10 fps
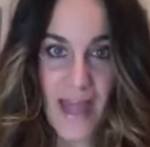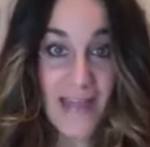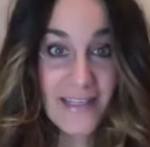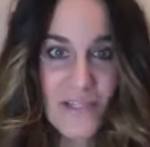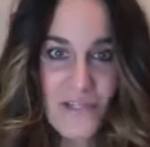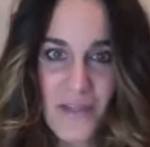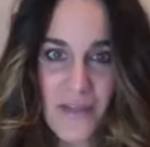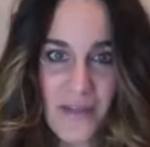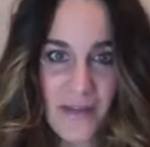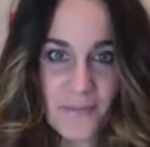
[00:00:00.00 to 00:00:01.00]
And here's the
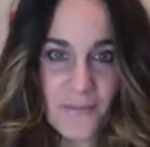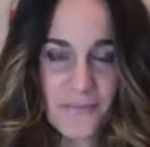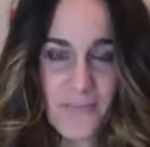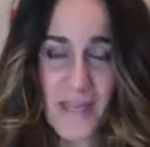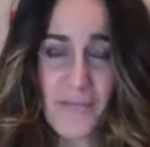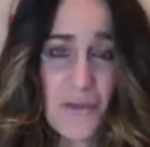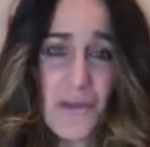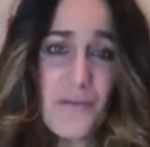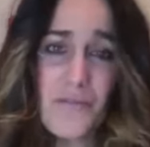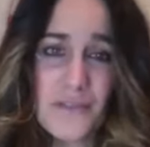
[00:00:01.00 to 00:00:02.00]
thing. If you're
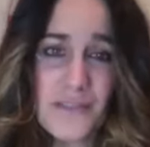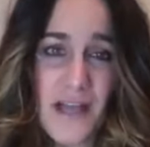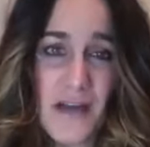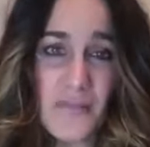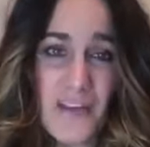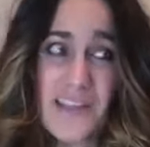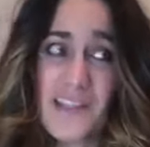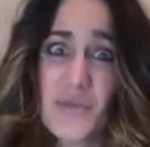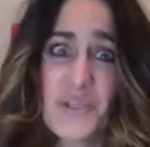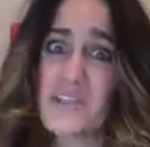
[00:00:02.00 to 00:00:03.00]
your full self and
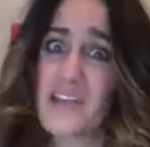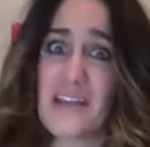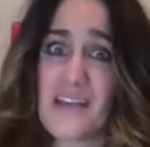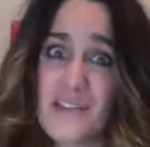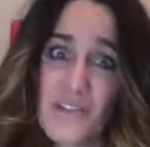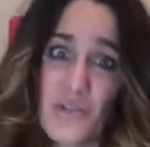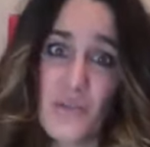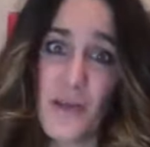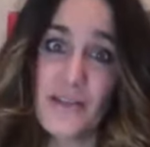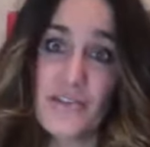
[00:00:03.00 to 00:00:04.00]
someone is like, that's too
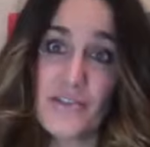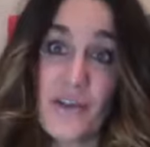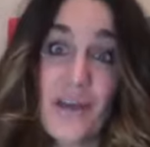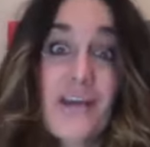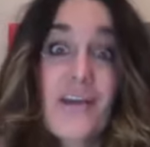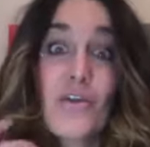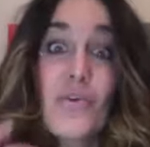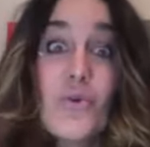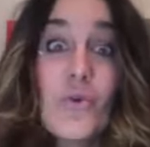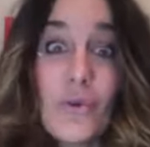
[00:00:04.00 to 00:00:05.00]
much,
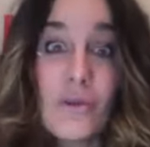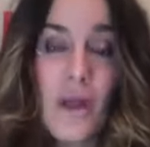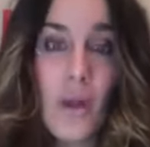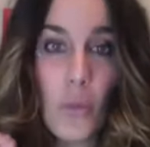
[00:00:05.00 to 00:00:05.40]
cool.